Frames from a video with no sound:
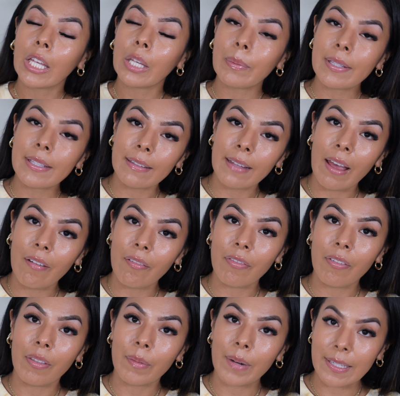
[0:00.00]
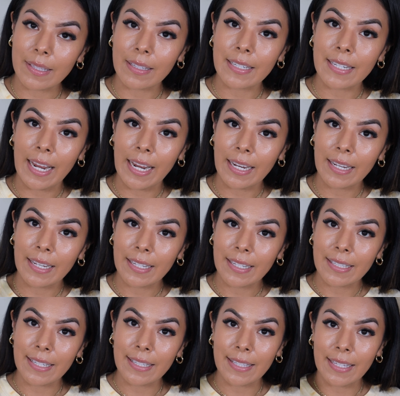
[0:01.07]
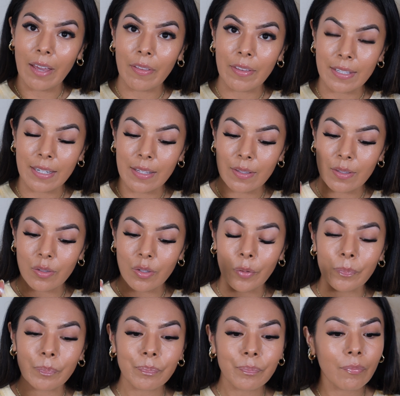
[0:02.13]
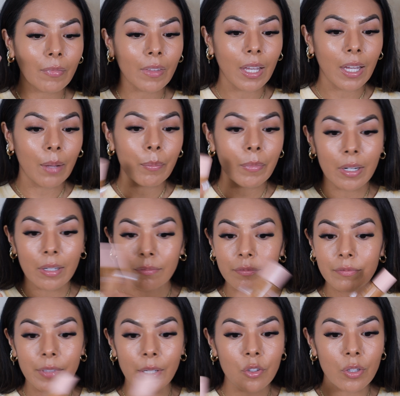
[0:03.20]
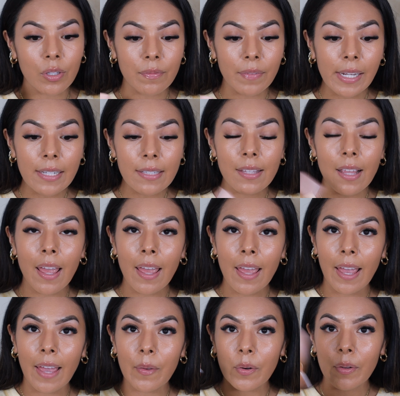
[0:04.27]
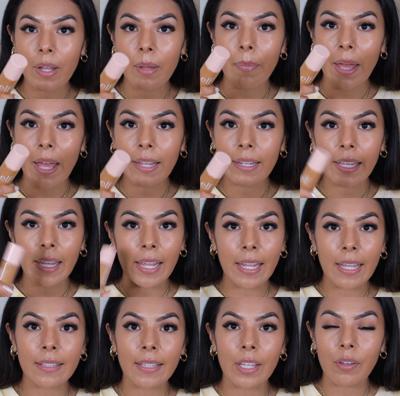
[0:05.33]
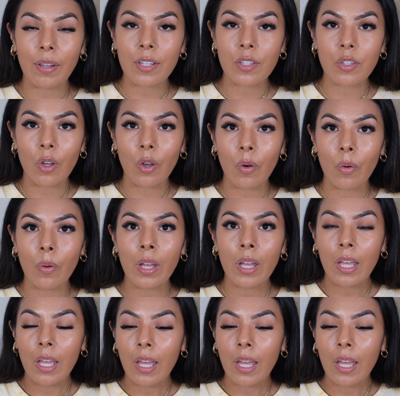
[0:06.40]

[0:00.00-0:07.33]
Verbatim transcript: we still have the rest of the day to see how this does. So I'm gonna finish this face and I'll come back and let you guys know